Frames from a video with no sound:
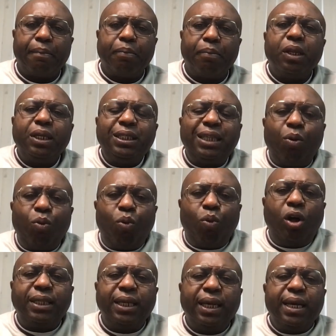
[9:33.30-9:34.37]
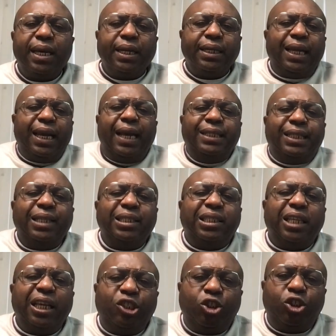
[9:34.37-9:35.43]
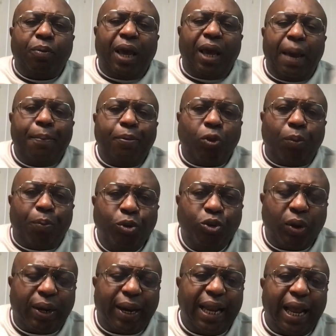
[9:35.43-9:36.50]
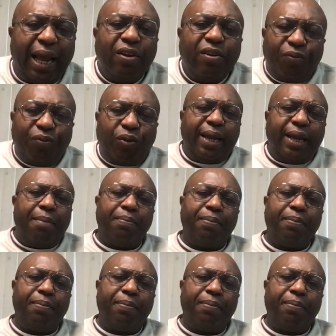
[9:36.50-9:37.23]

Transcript: These are what the agency should be able to put together for them.